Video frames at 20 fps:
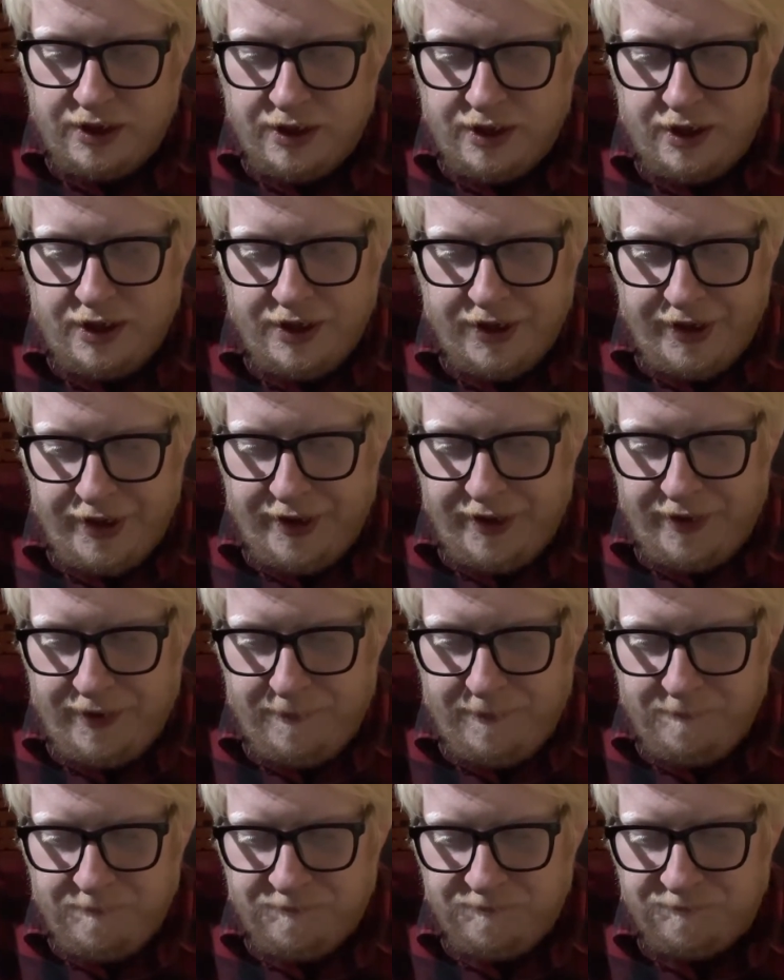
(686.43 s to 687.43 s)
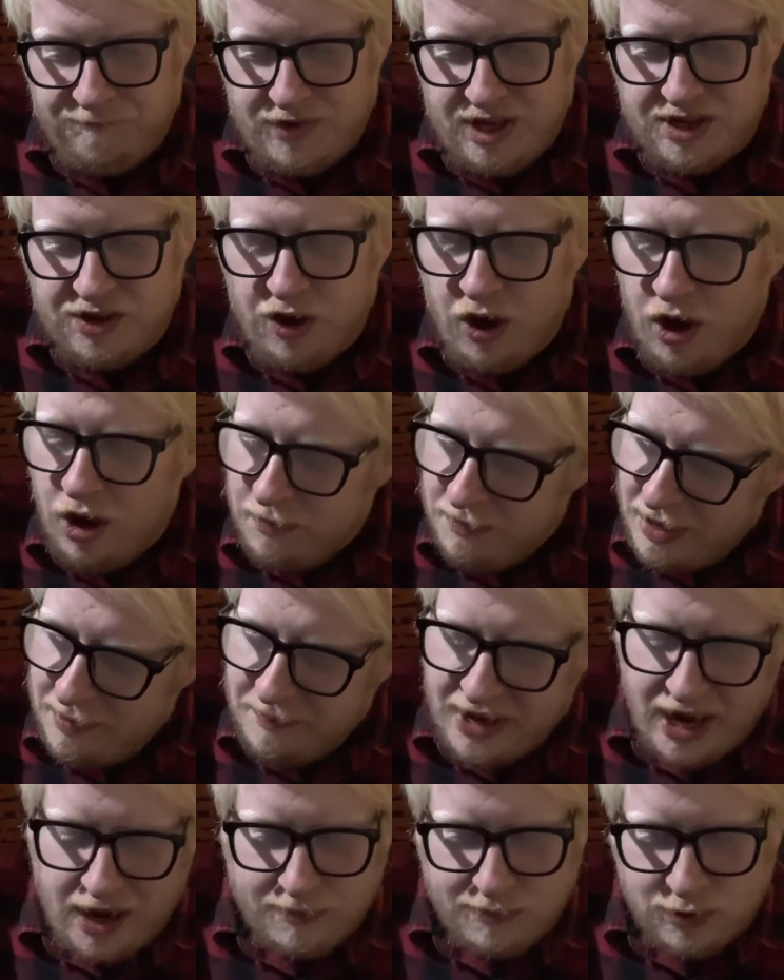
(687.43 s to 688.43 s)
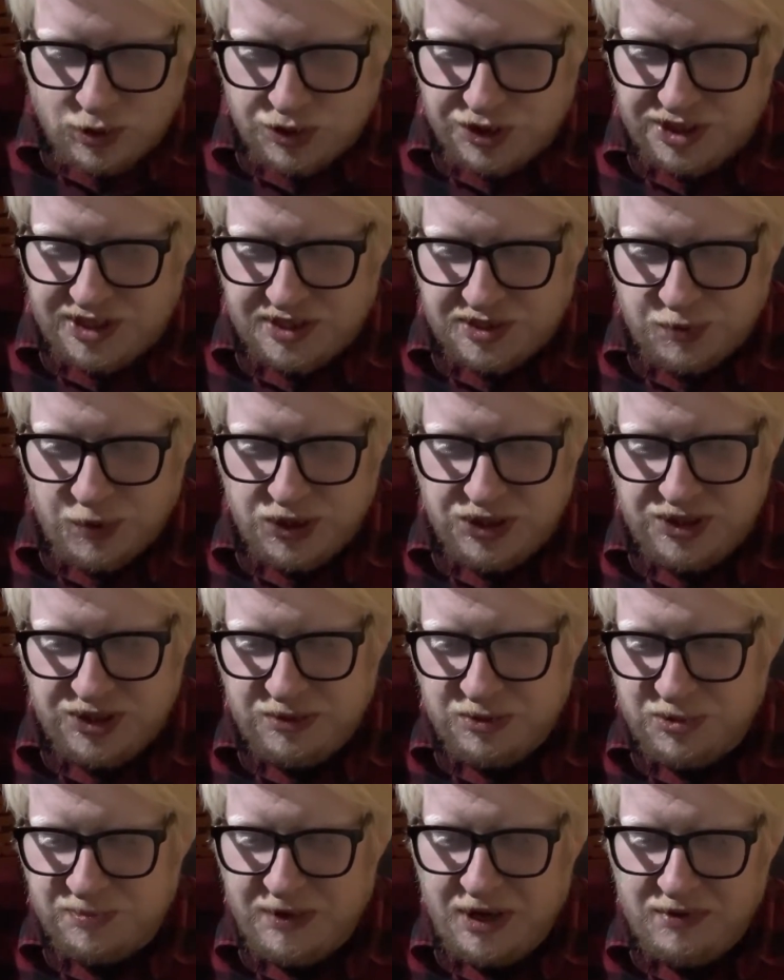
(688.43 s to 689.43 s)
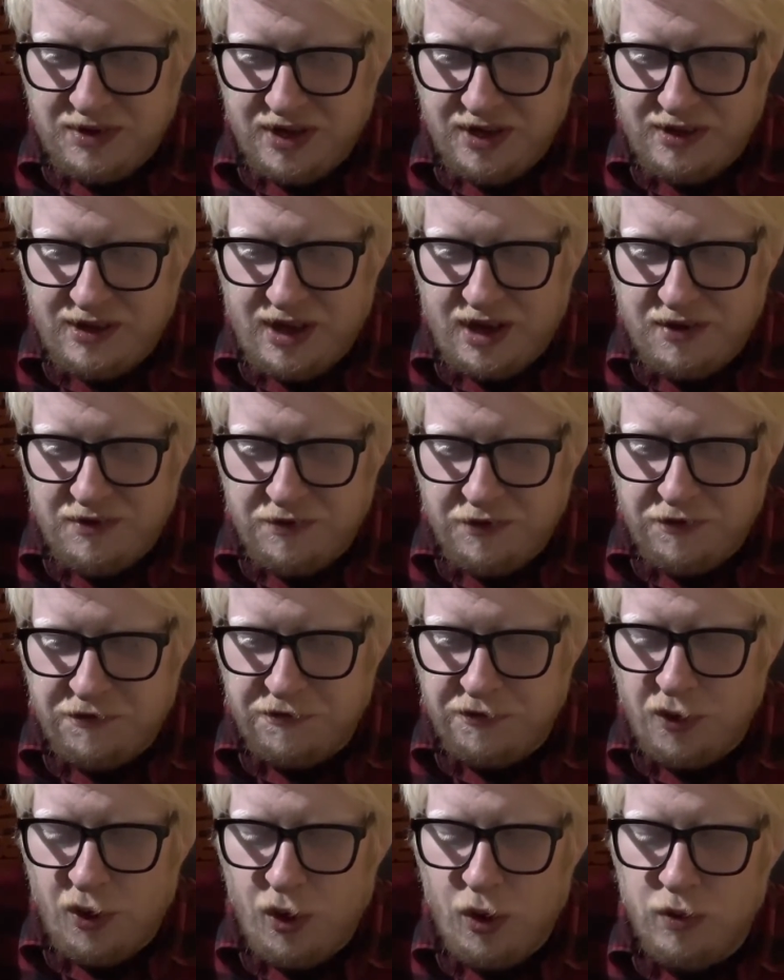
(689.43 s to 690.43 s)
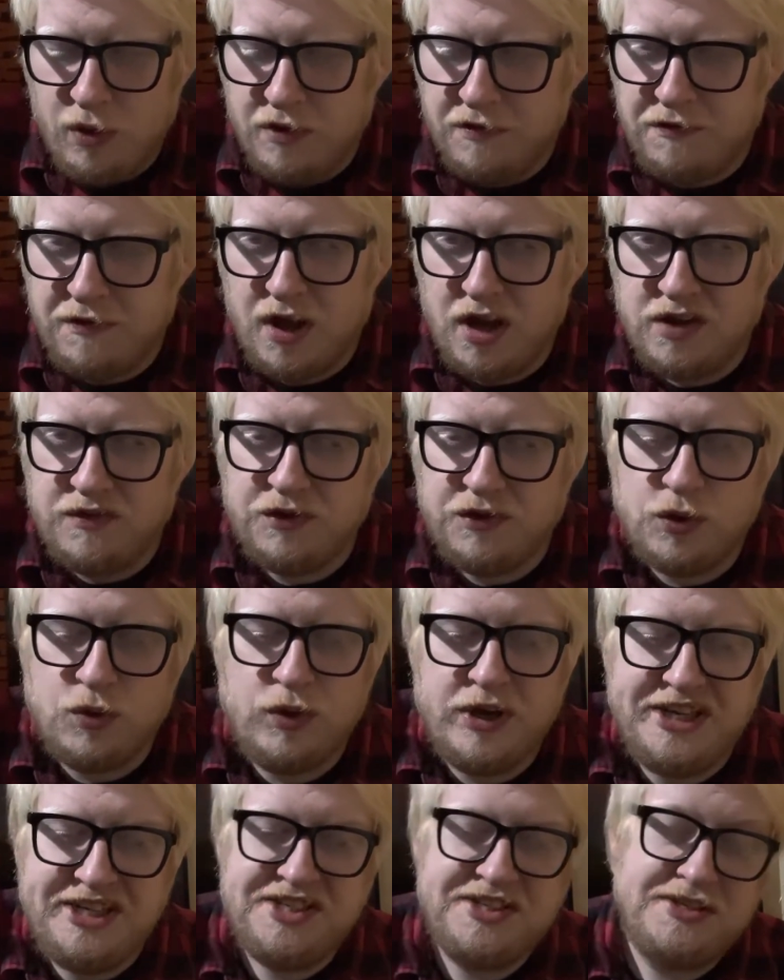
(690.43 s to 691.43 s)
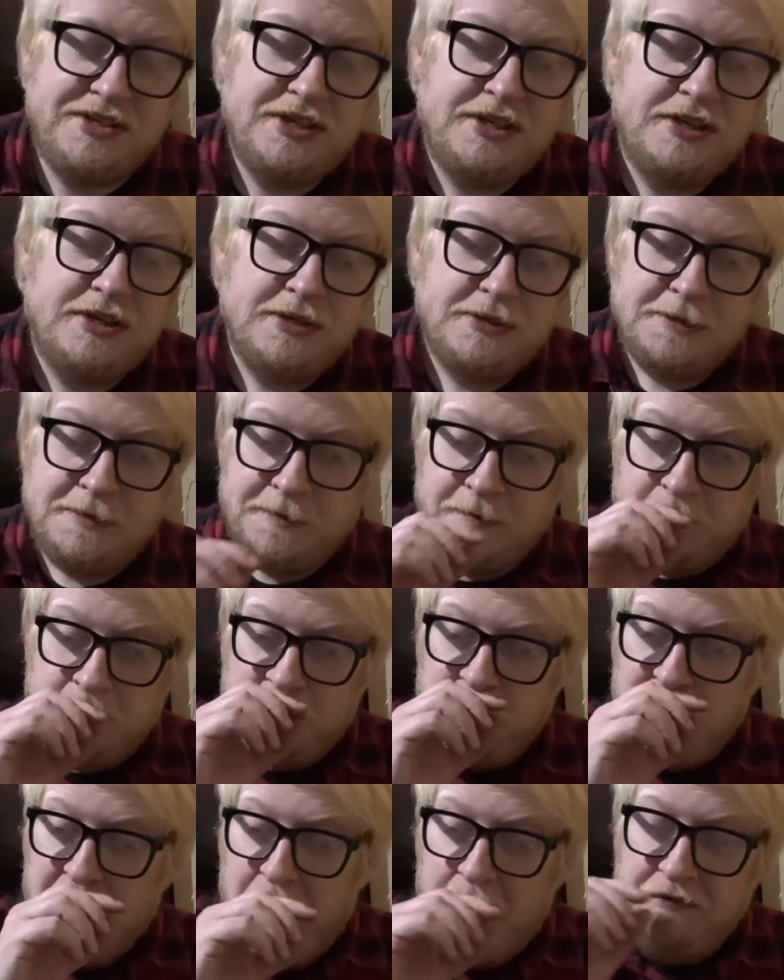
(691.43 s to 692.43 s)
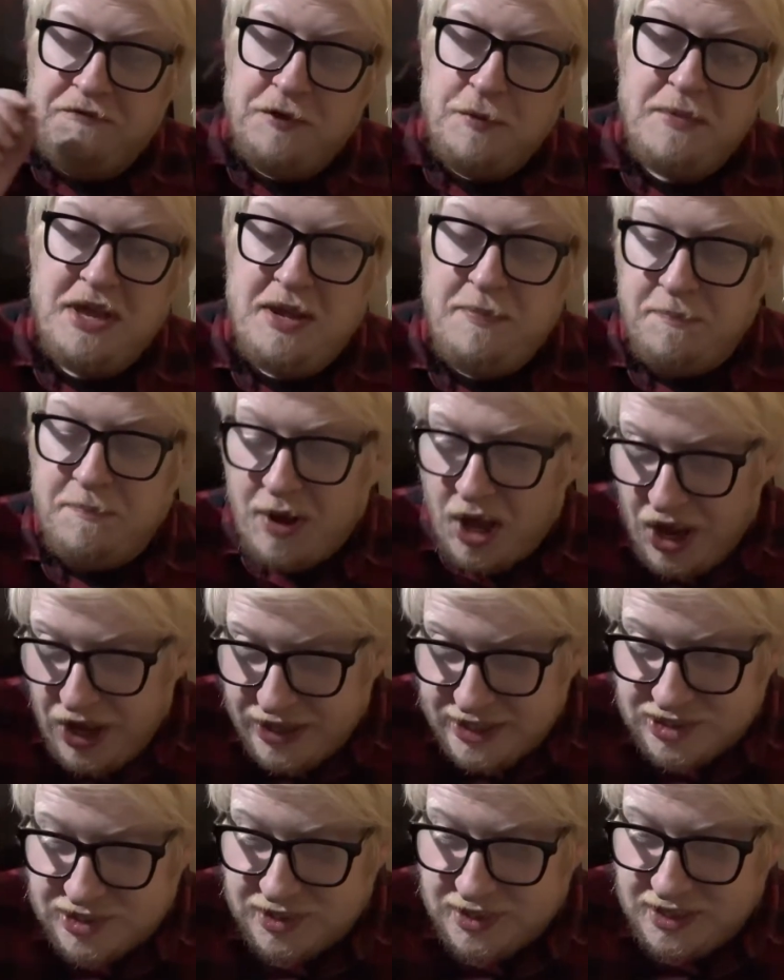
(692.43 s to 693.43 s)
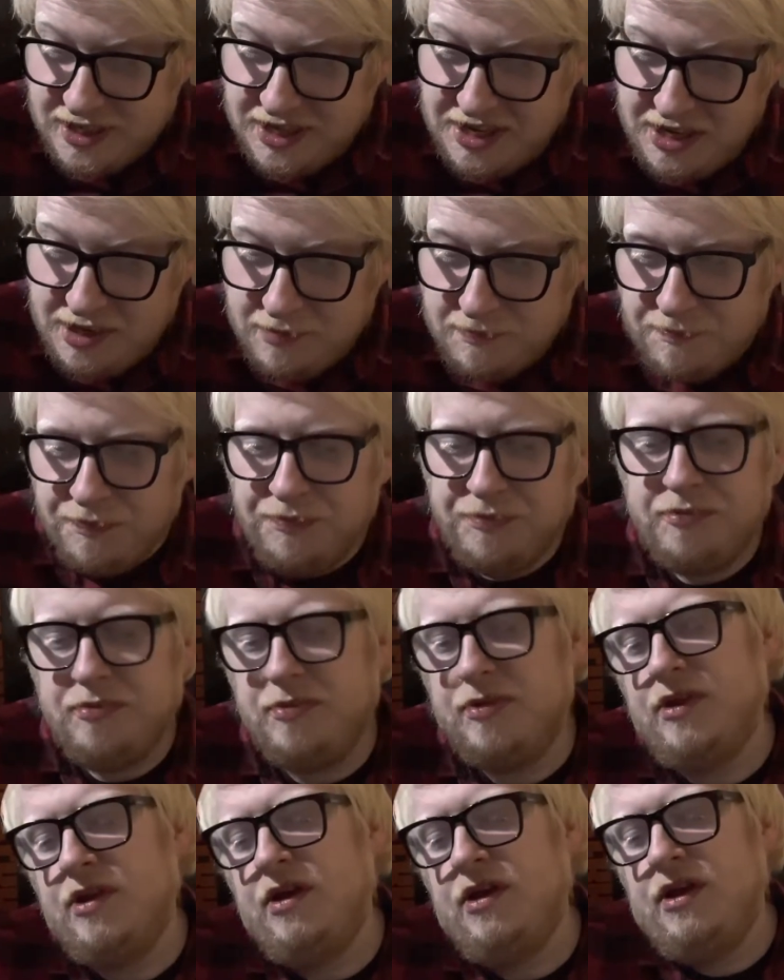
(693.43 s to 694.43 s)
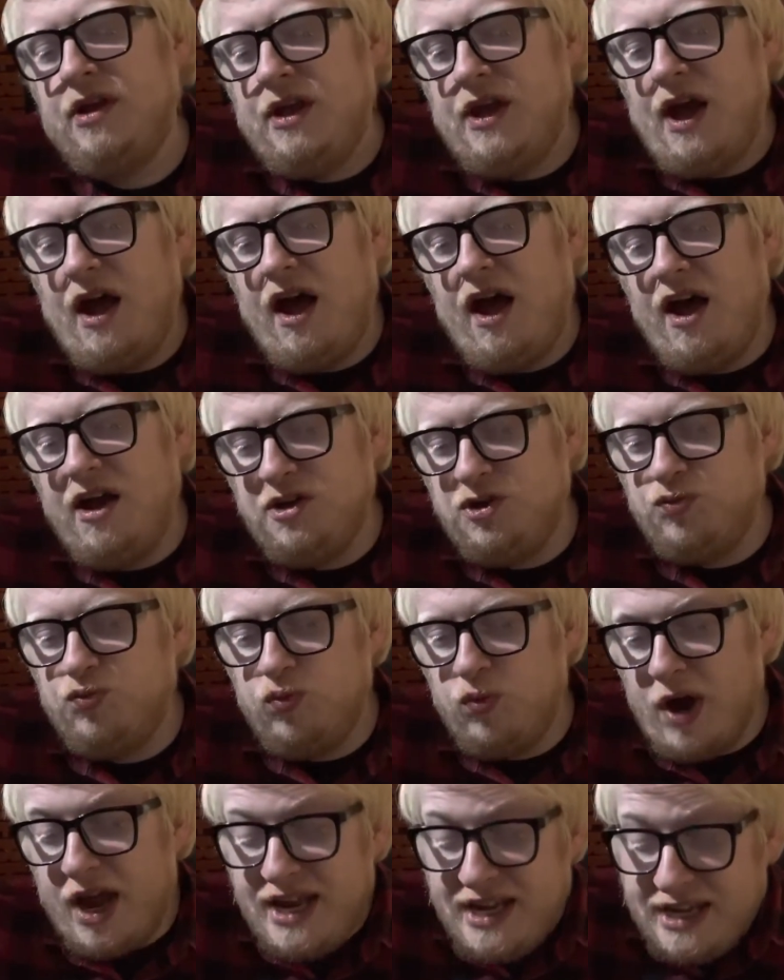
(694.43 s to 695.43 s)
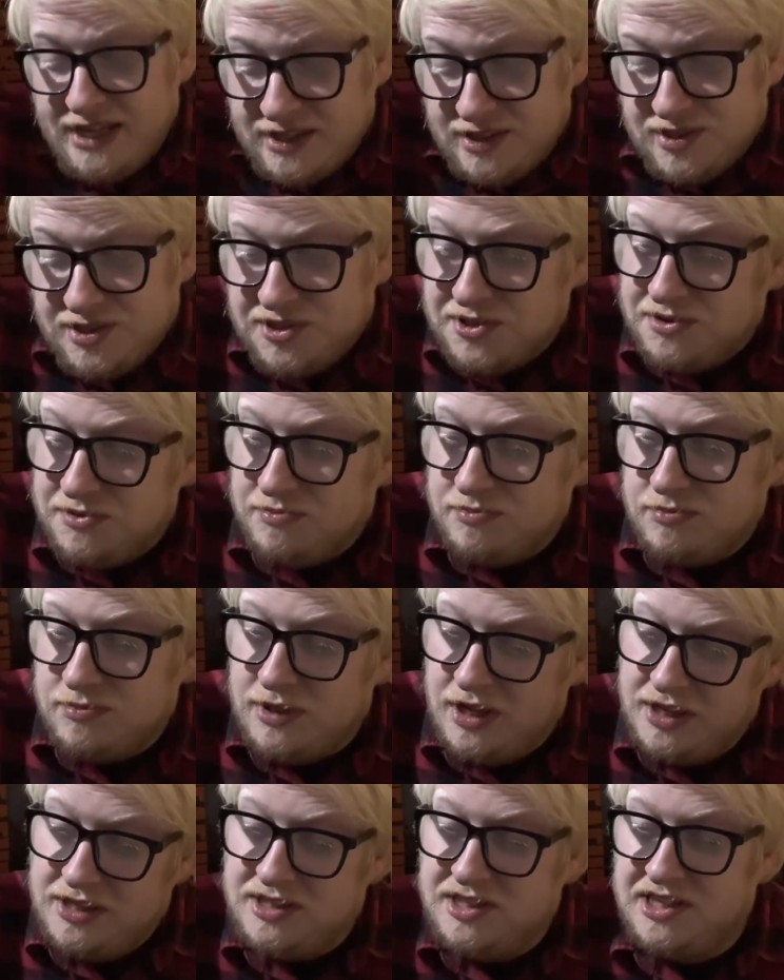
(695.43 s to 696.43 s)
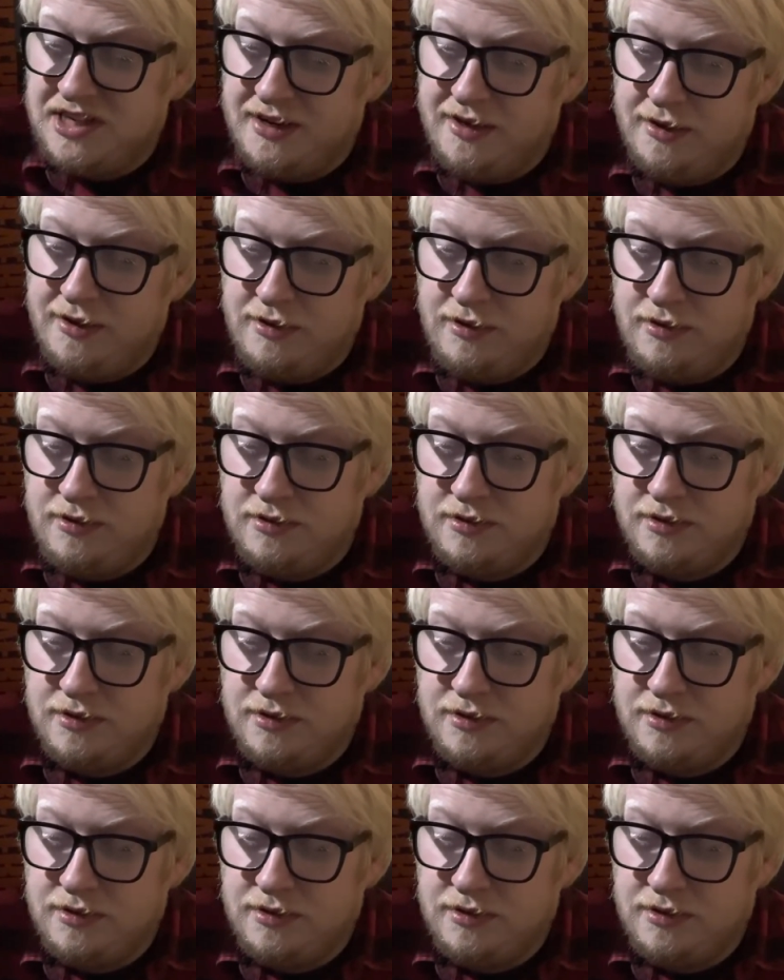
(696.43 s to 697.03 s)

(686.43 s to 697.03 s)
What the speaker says: I can't remember how much this was. It was about like either 4 or 5 quid. For me personally, I'd wait until